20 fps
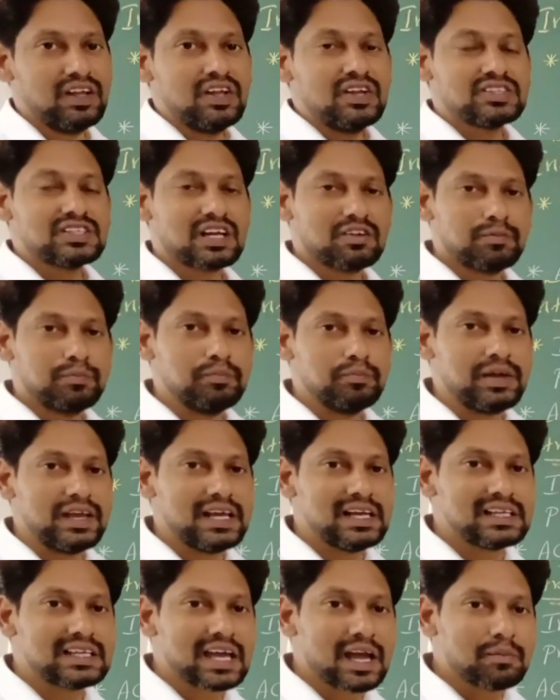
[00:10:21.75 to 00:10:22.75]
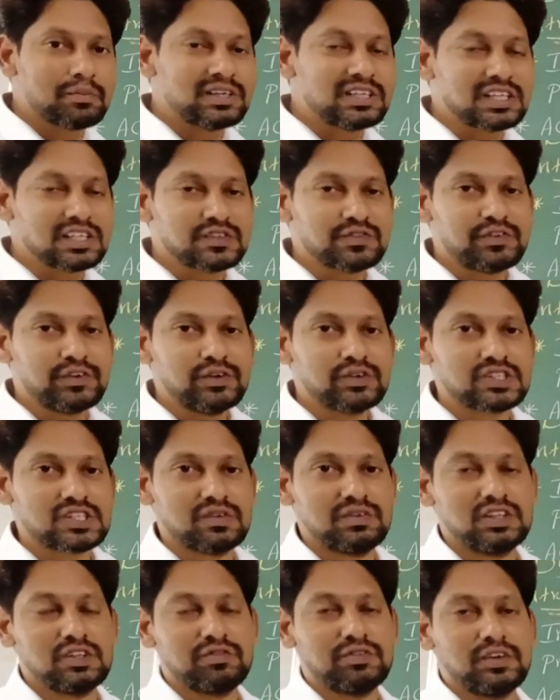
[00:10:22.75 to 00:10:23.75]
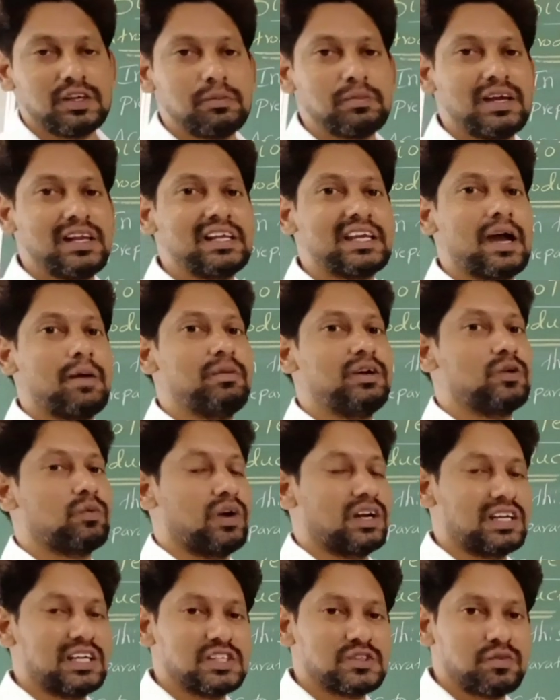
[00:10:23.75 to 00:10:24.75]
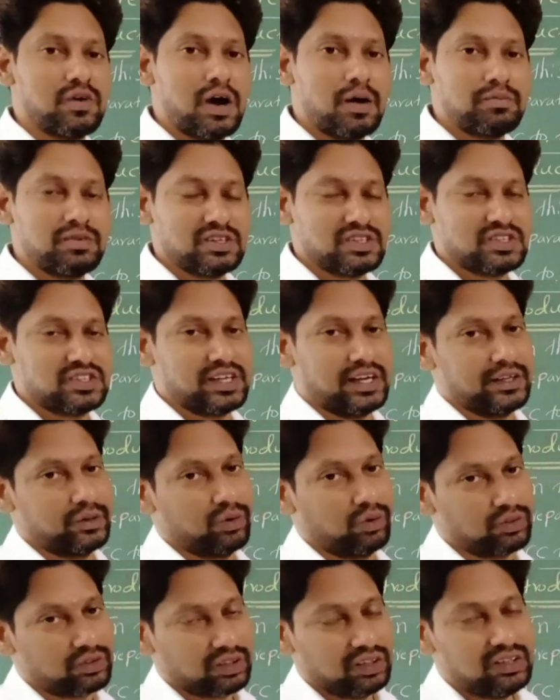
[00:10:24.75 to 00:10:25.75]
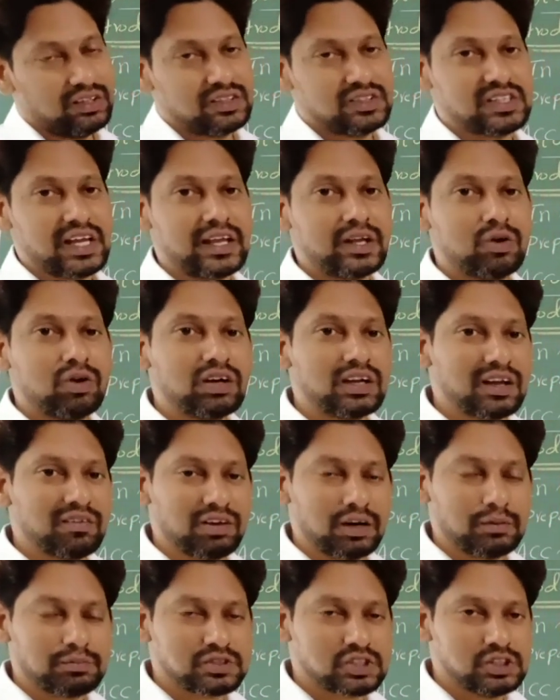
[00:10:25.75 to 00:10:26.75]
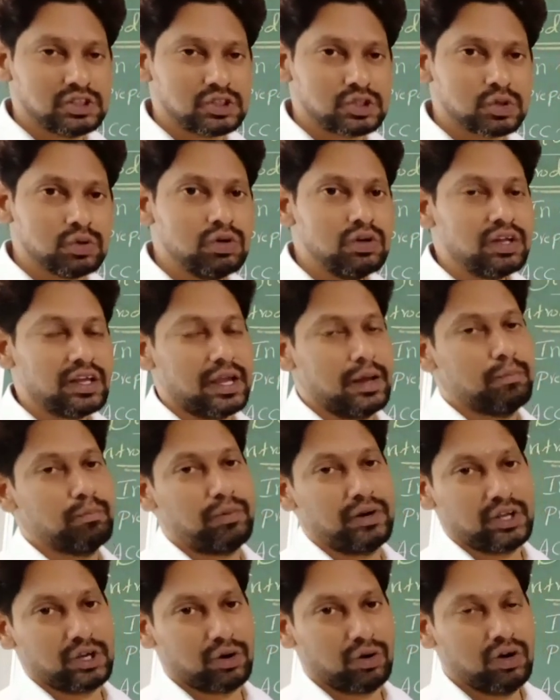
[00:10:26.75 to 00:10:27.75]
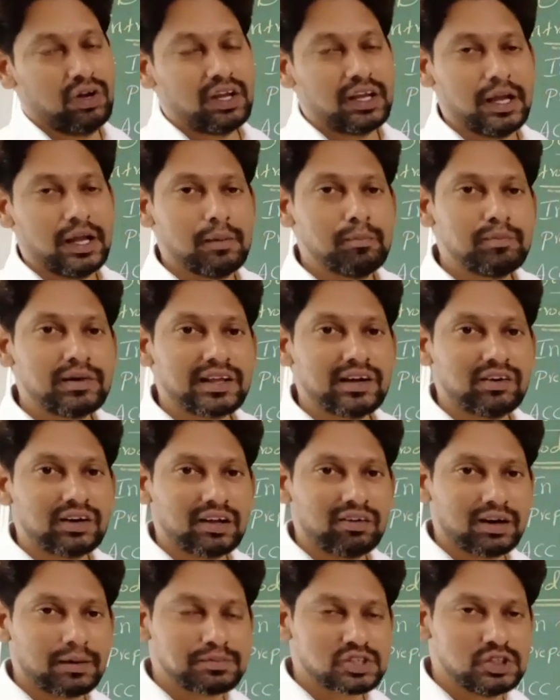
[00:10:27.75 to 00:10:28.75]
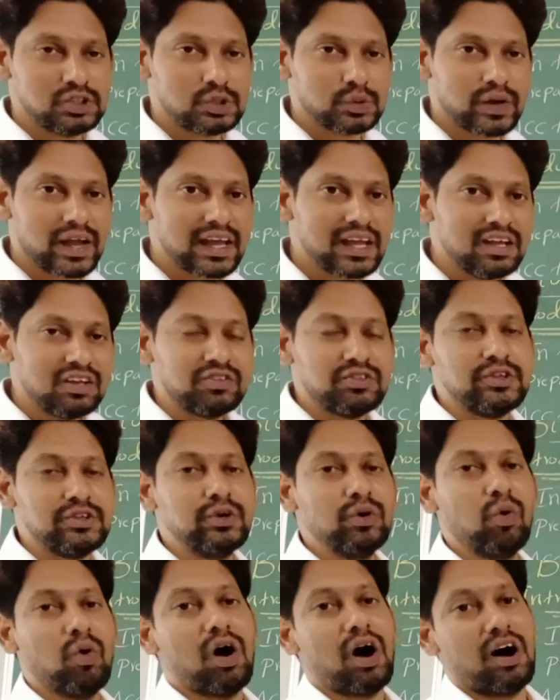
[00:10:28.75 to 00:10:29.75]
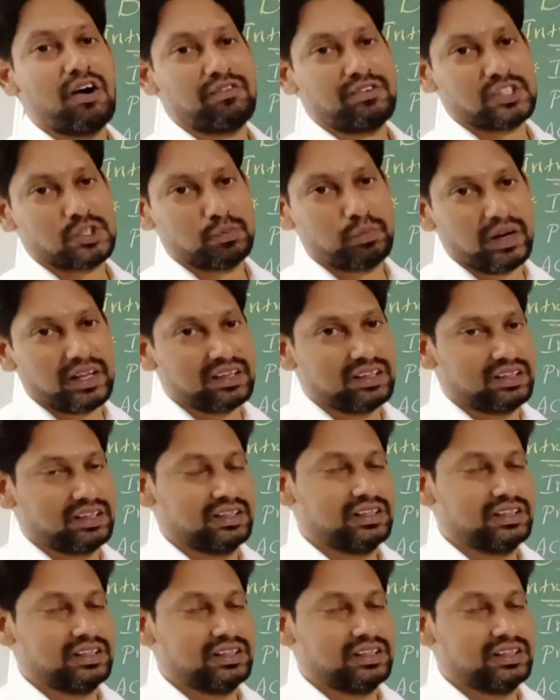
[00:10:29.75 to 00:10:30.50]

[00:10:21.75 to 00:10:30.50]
Sir, if male gamete is fused with female gamete, what is formed? Zygote. Zygote develops into embryo. Embryo develops into a new offspring.